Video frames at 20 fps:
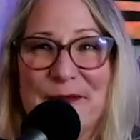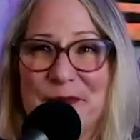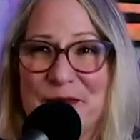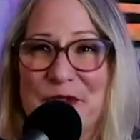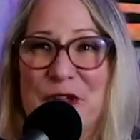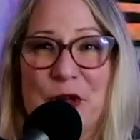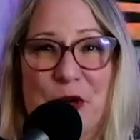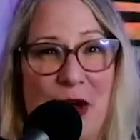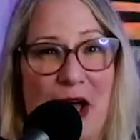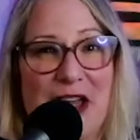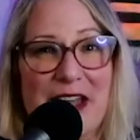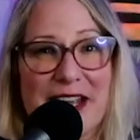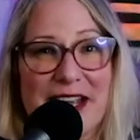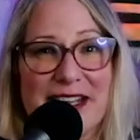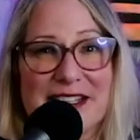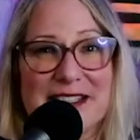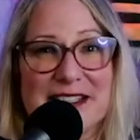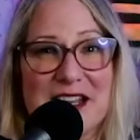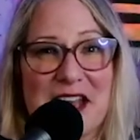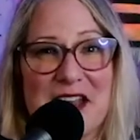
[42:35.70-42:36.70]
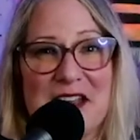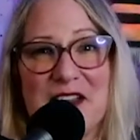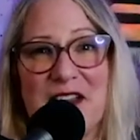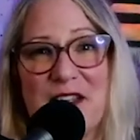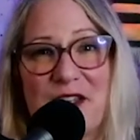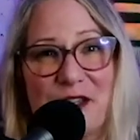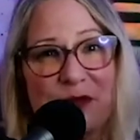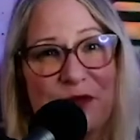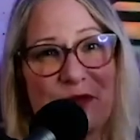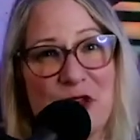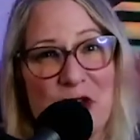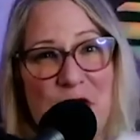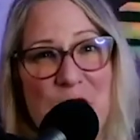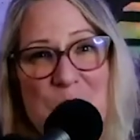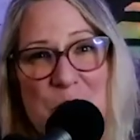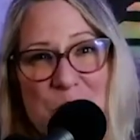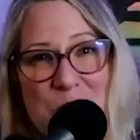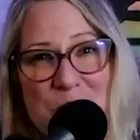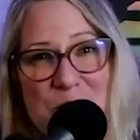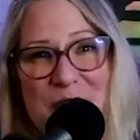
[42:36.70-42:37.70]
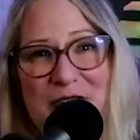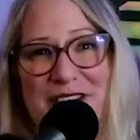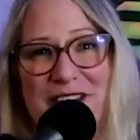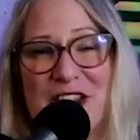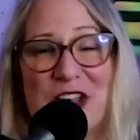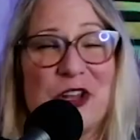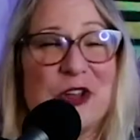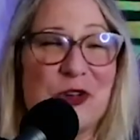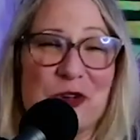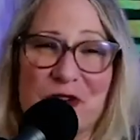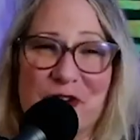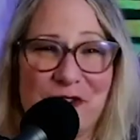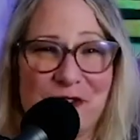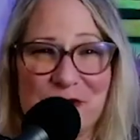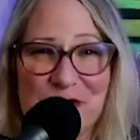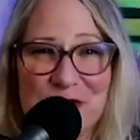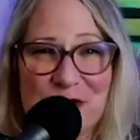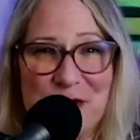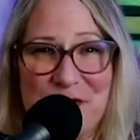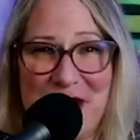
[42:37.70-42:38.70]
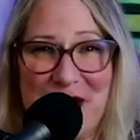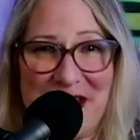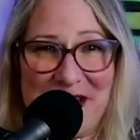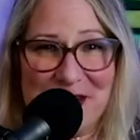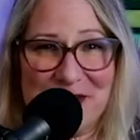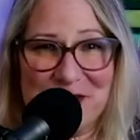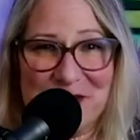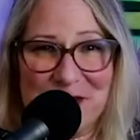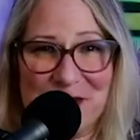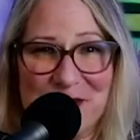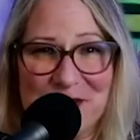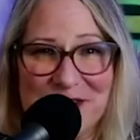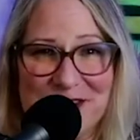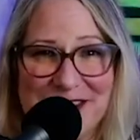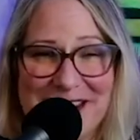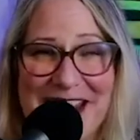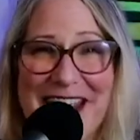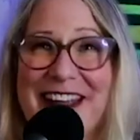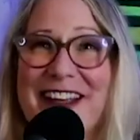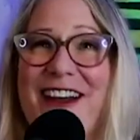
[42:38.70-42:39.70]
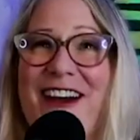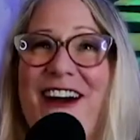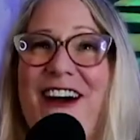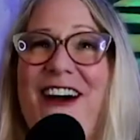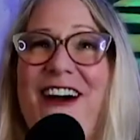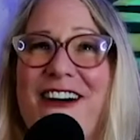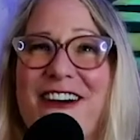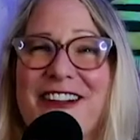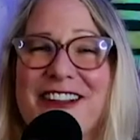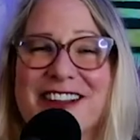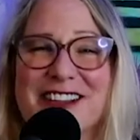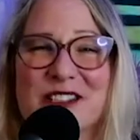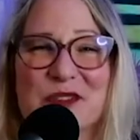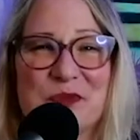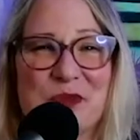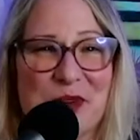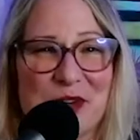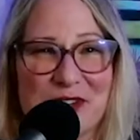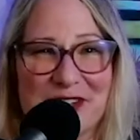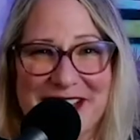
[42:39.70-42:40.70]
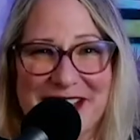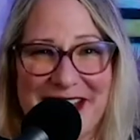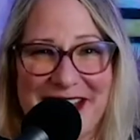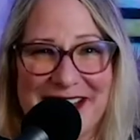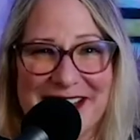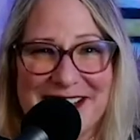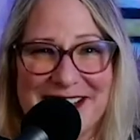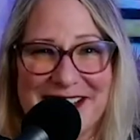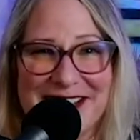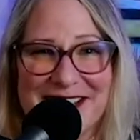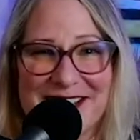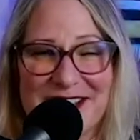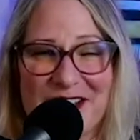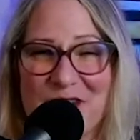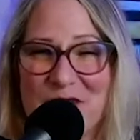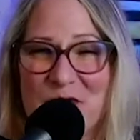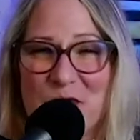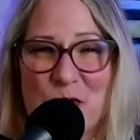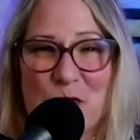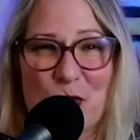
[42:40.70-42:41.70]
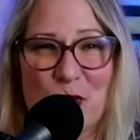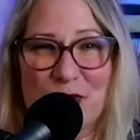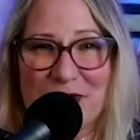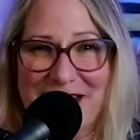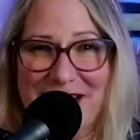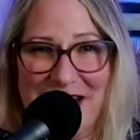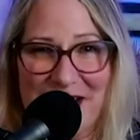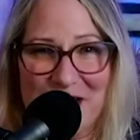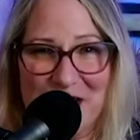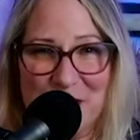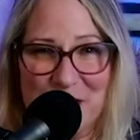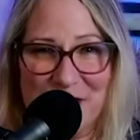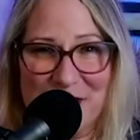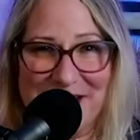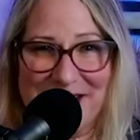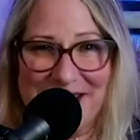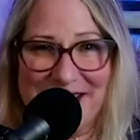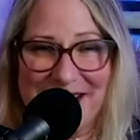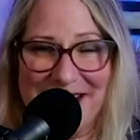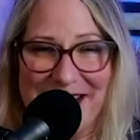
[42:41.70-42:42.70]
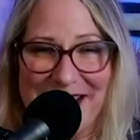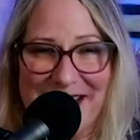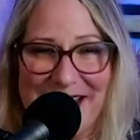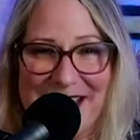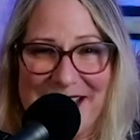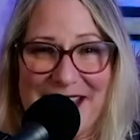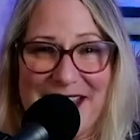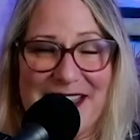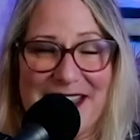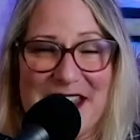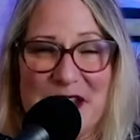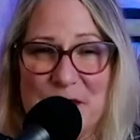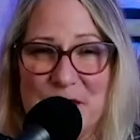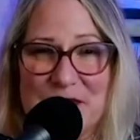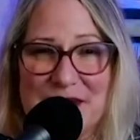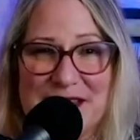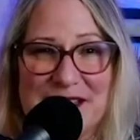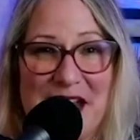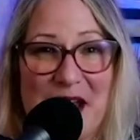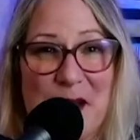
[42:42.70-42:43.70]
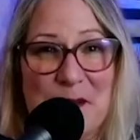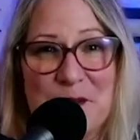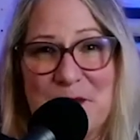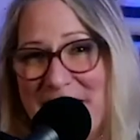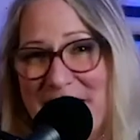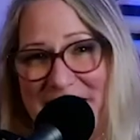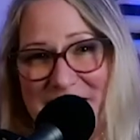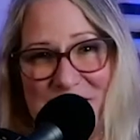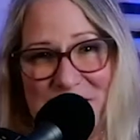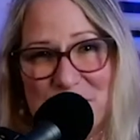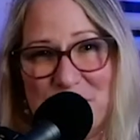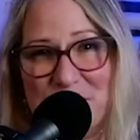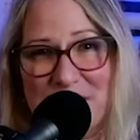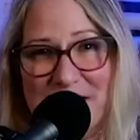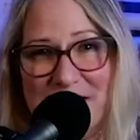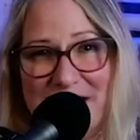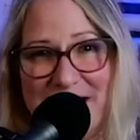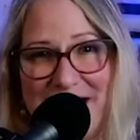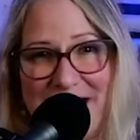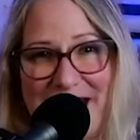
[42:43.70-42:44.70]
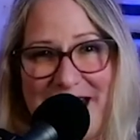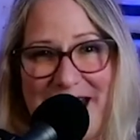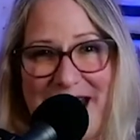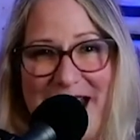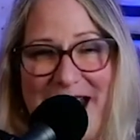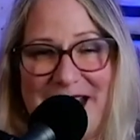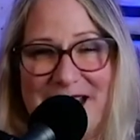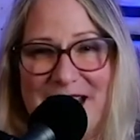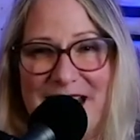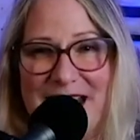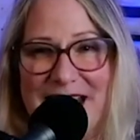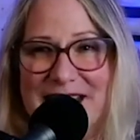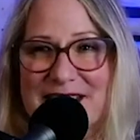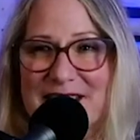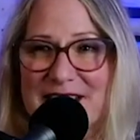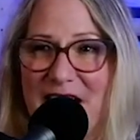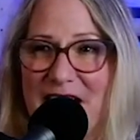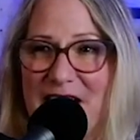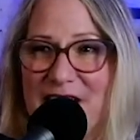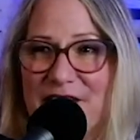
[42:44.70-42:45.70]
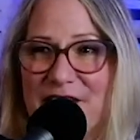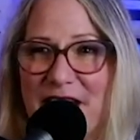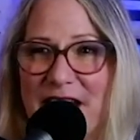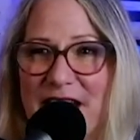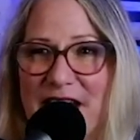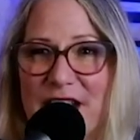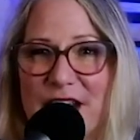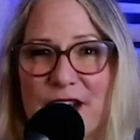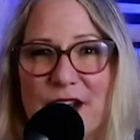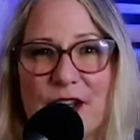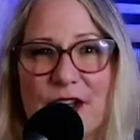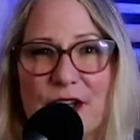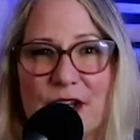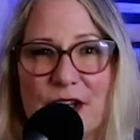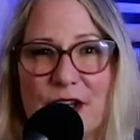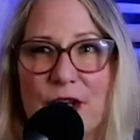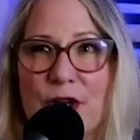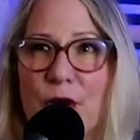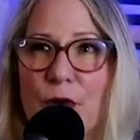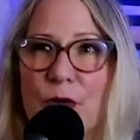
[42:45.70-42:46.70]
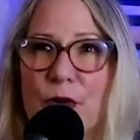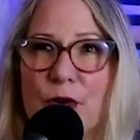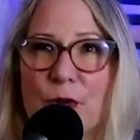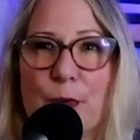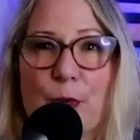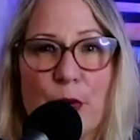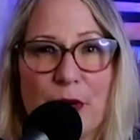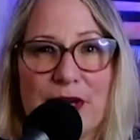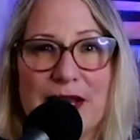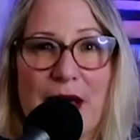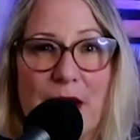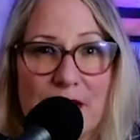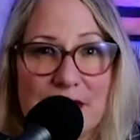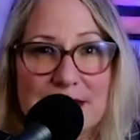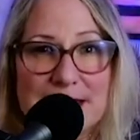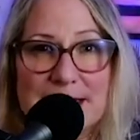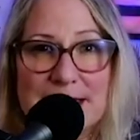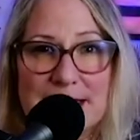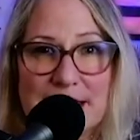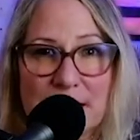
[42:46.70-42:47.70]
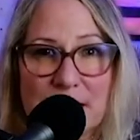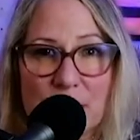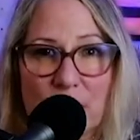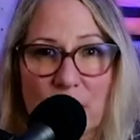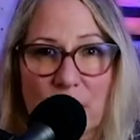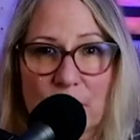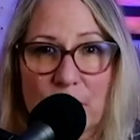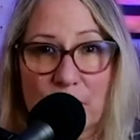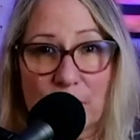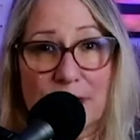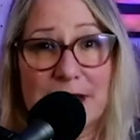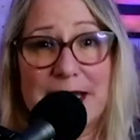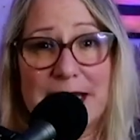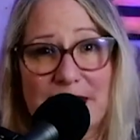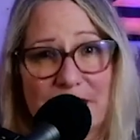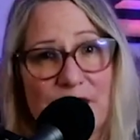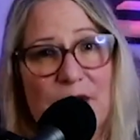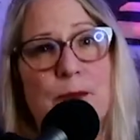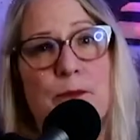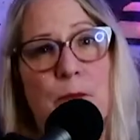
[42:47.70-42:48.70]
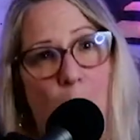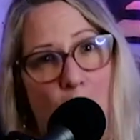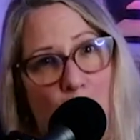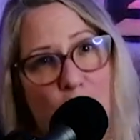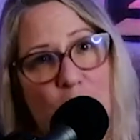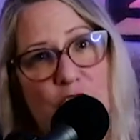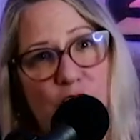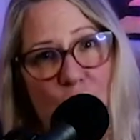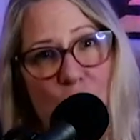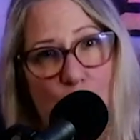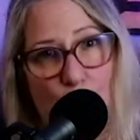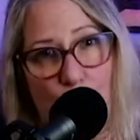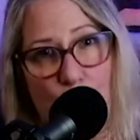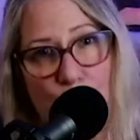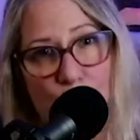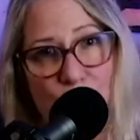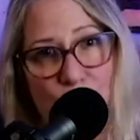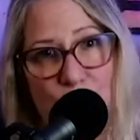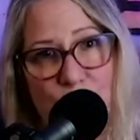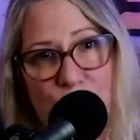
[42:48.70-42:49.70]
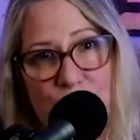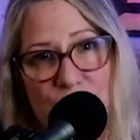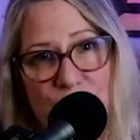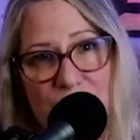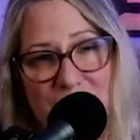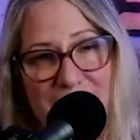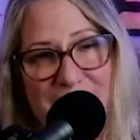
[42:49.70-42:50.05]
you know how that gets done? The hoon, the universal managers, they are the spirit deities of the wood element. The theme is time management. And it's kind of like, you're putting out a signal. You're giving marching orders